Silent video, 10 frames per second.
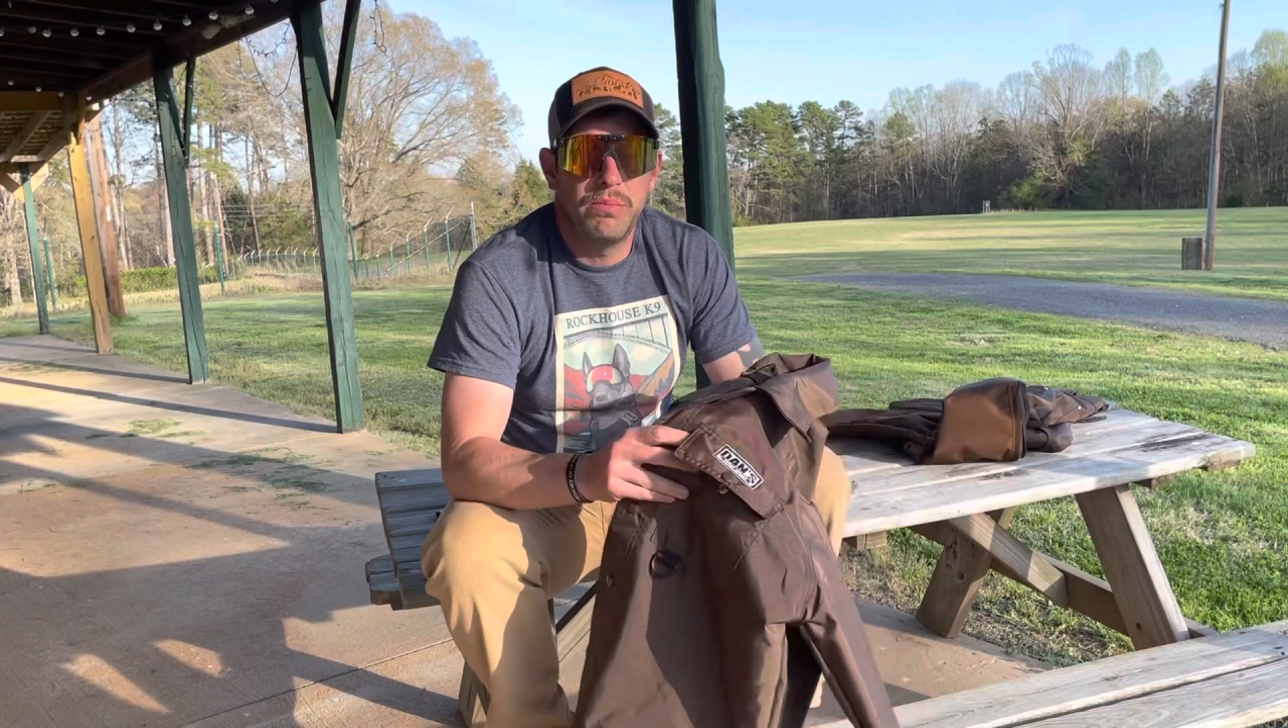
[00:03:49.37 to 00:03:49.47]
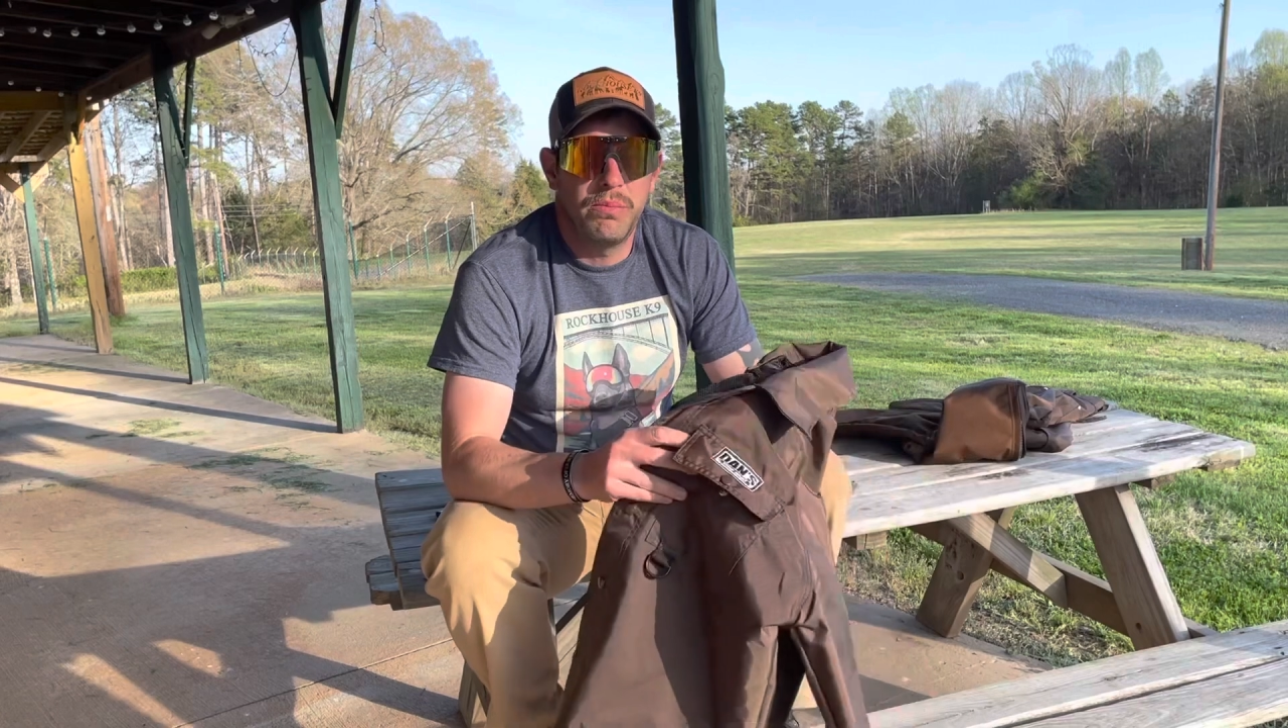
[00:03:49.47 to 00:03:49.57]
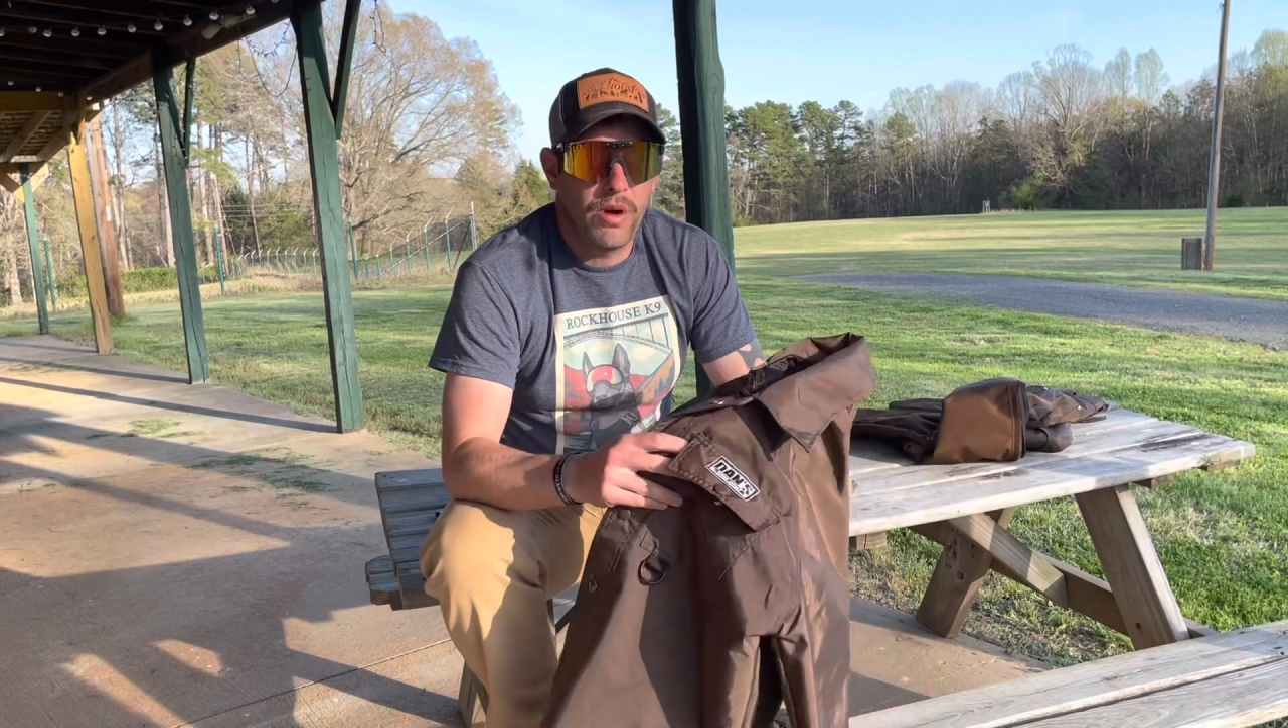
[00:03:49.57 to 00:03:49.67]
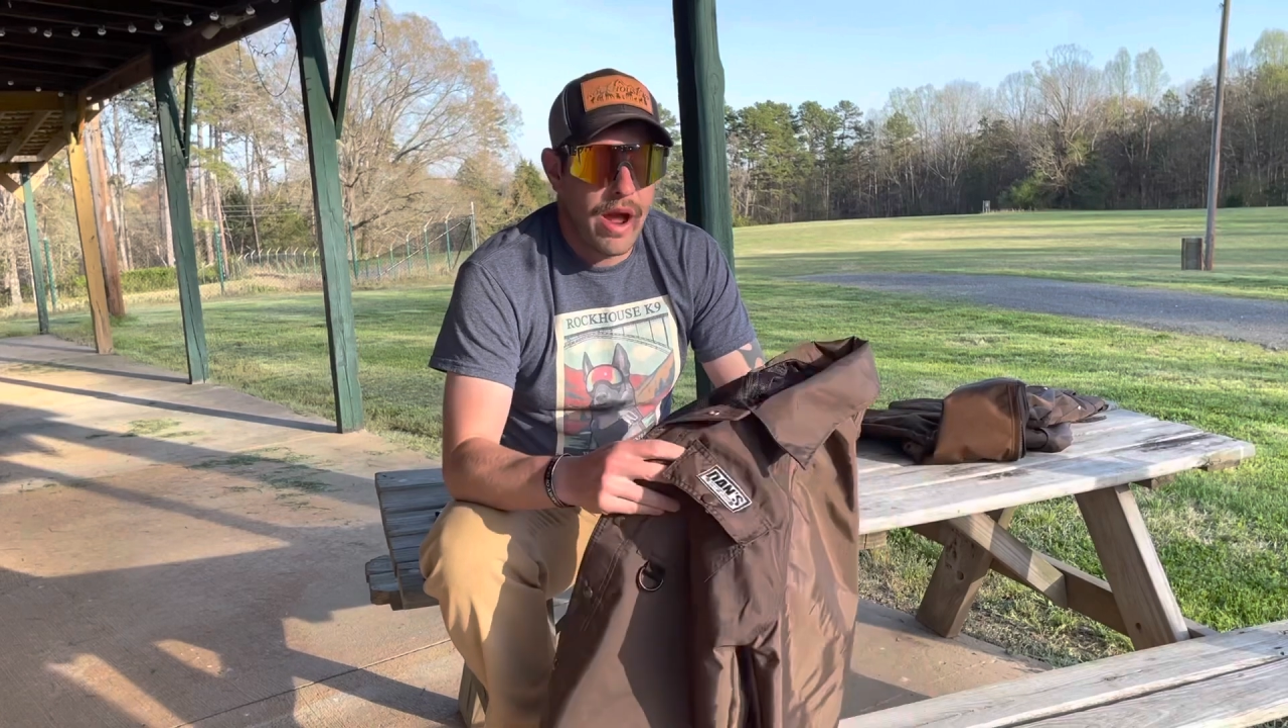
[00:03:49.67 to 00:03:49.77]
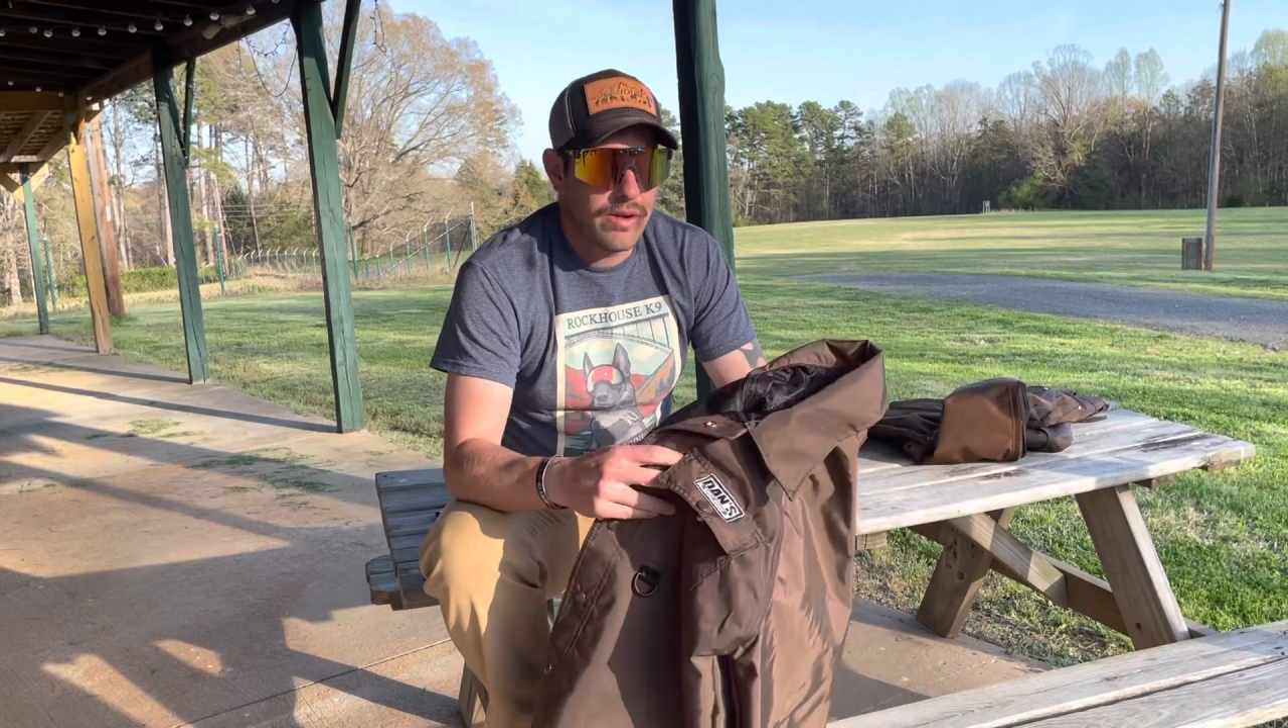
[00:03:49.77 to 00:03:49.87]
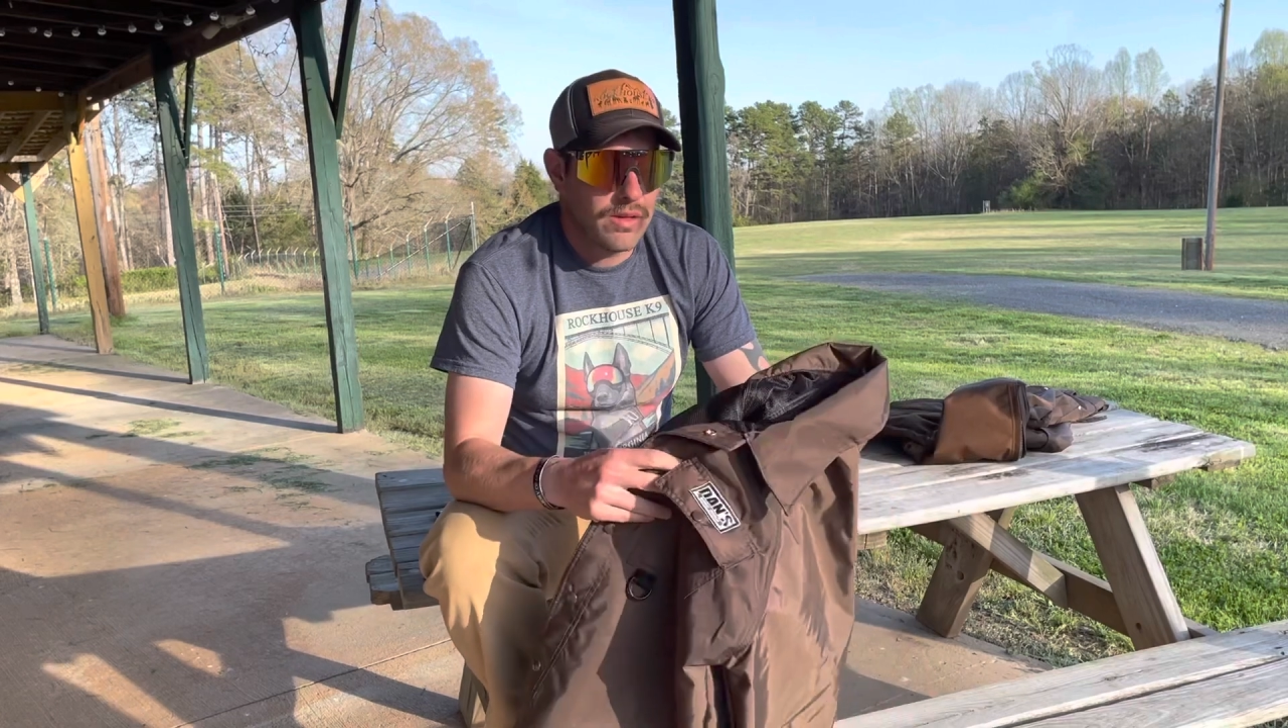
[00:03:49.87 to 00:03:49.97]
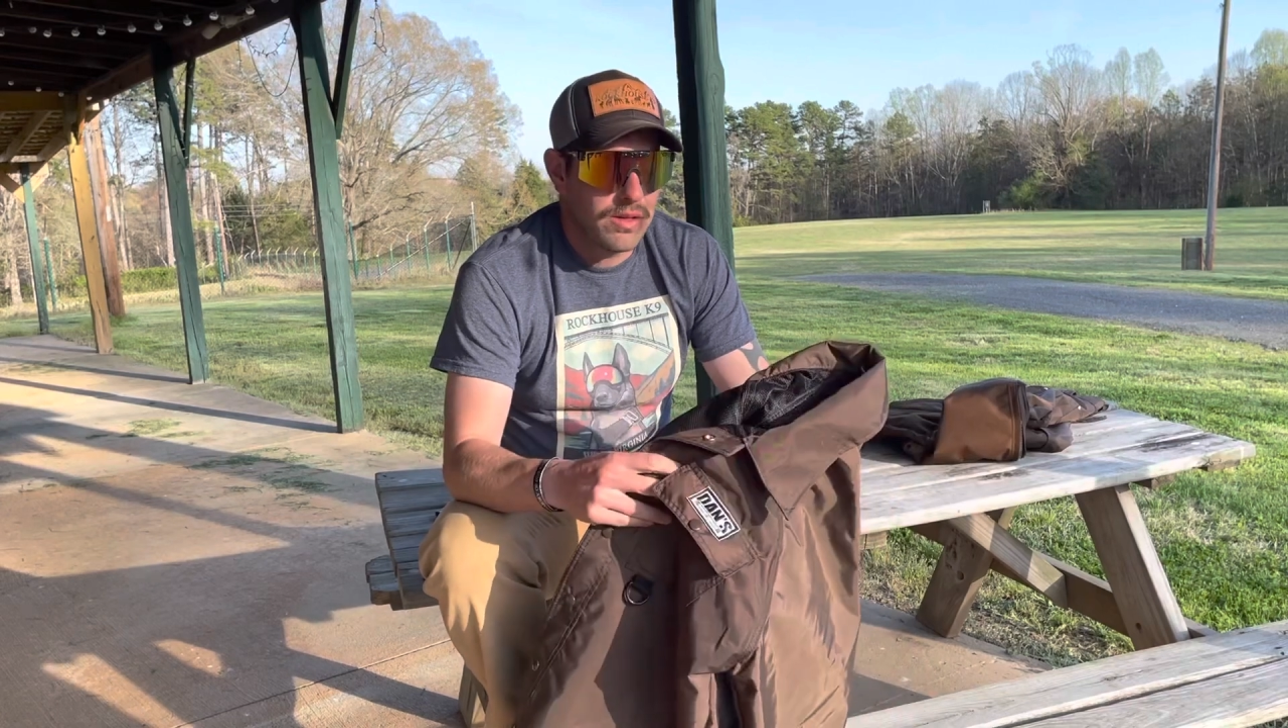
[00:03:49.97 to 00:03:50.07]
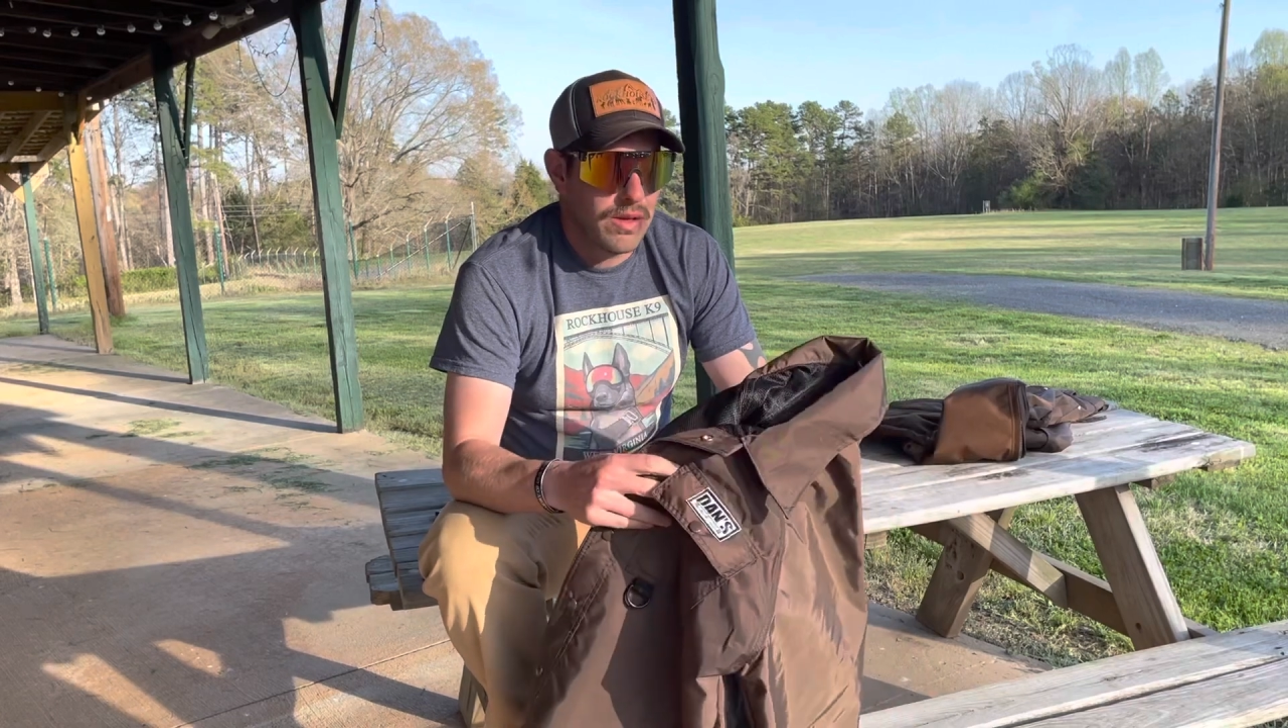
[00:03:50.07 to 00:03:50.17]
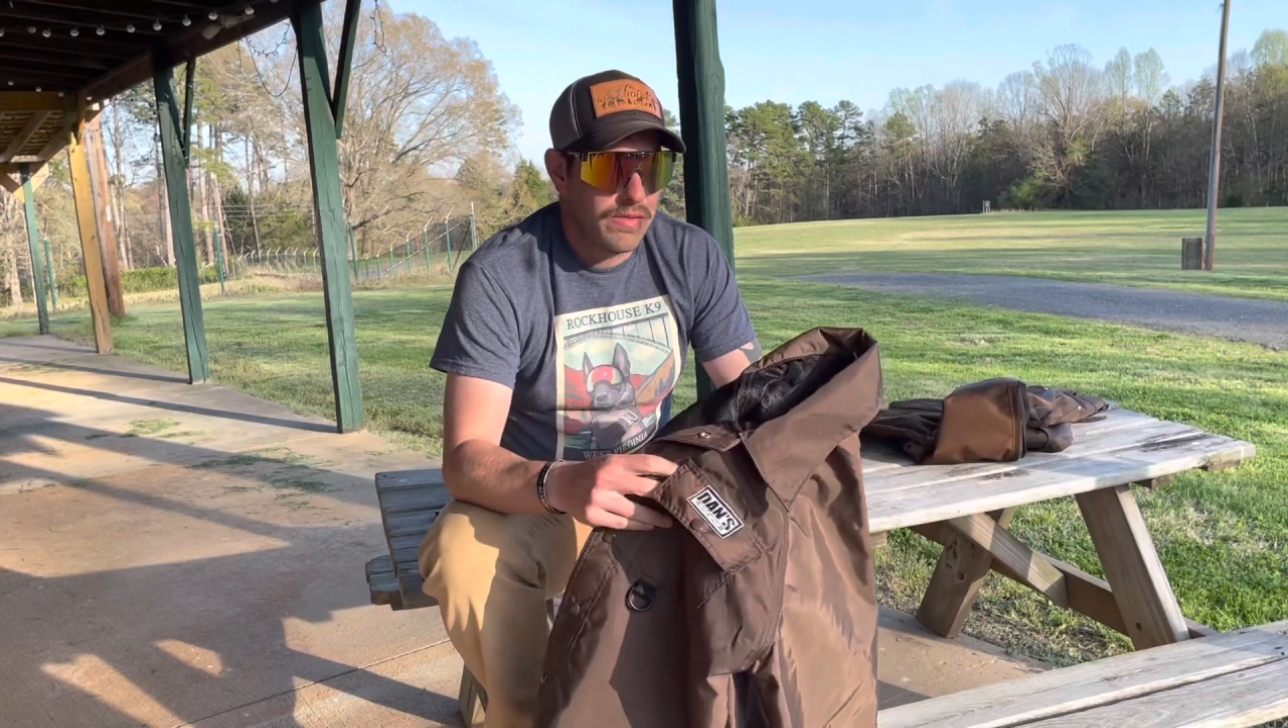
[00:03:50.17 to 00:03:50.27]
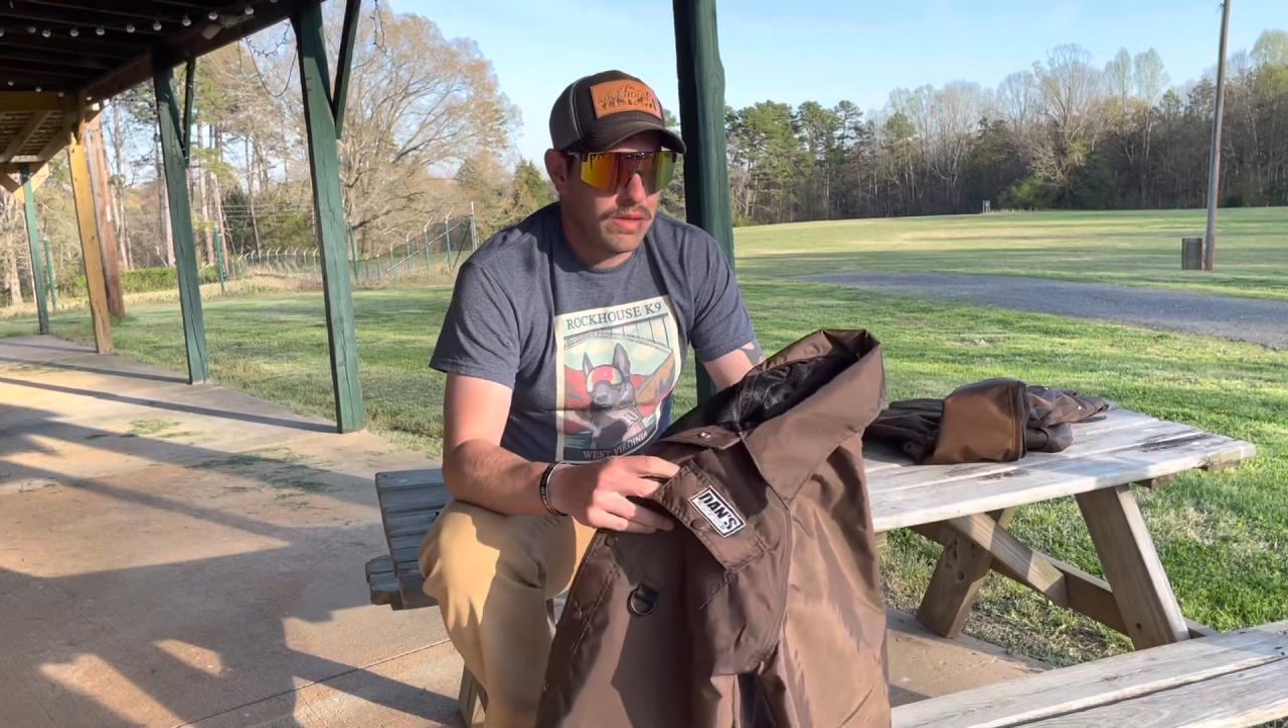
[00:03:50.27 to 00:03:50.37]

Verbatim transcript: briars and stuff in the